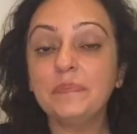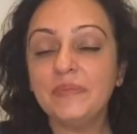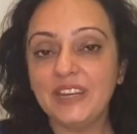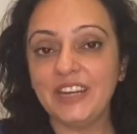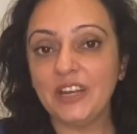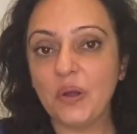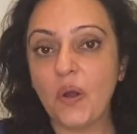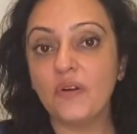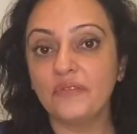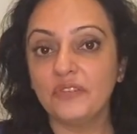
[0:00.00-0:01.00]
meaning
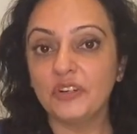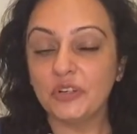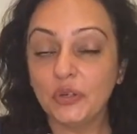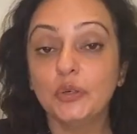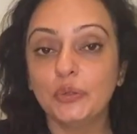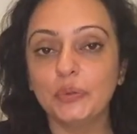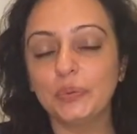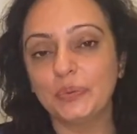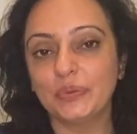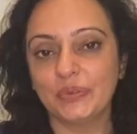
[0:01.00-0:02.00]
of Guru?
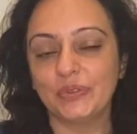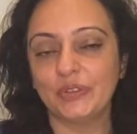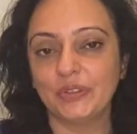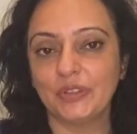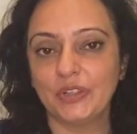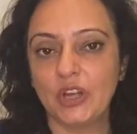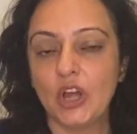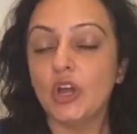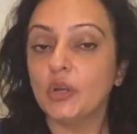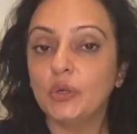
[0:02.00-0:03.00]

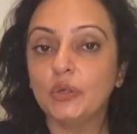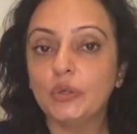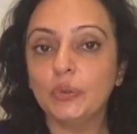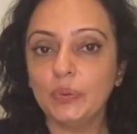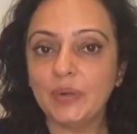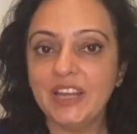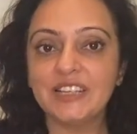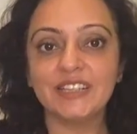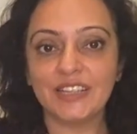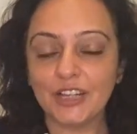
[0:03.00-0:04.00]
Guru is
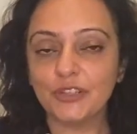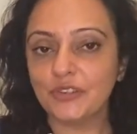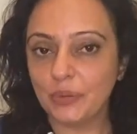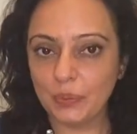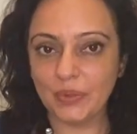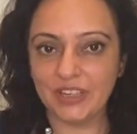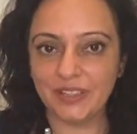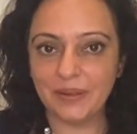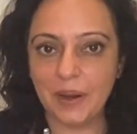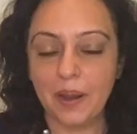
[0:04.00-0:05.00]
a Sanskrit word
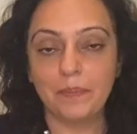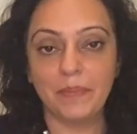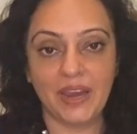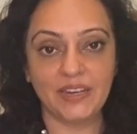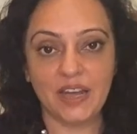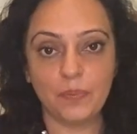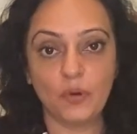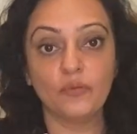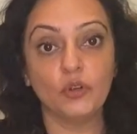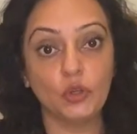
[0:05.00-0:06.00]
made up
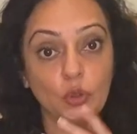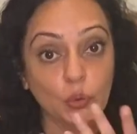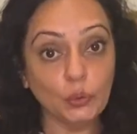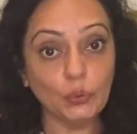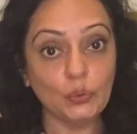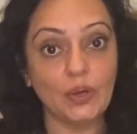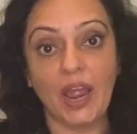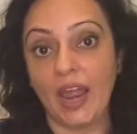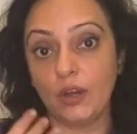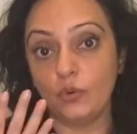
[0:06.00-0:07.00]
of Gu
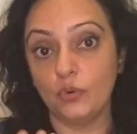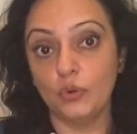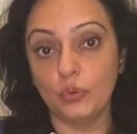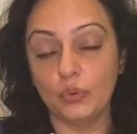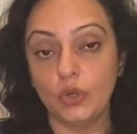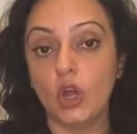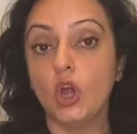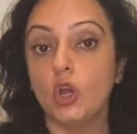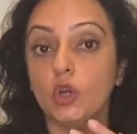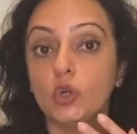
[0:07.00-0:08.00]
and Ru.
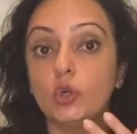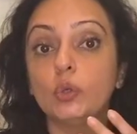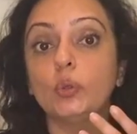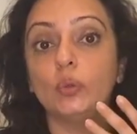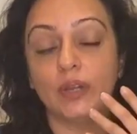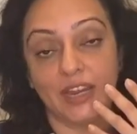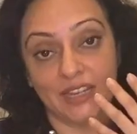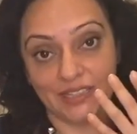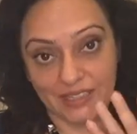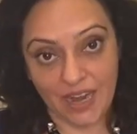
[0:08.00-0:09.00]
Gu
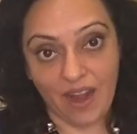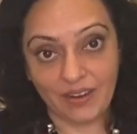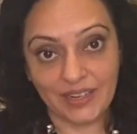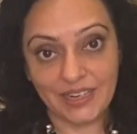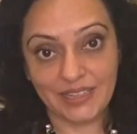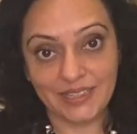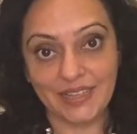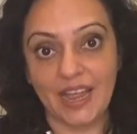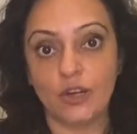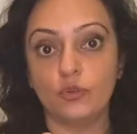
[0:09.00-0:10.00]
is darkness
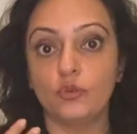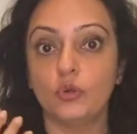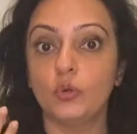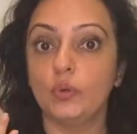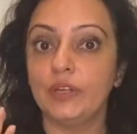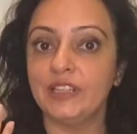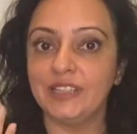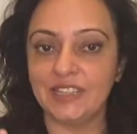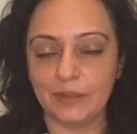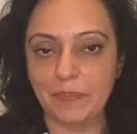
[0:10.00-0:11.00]
and Ru is
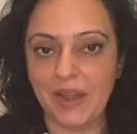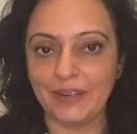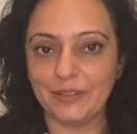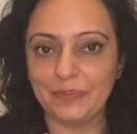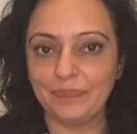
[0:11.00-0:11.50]
dispeller.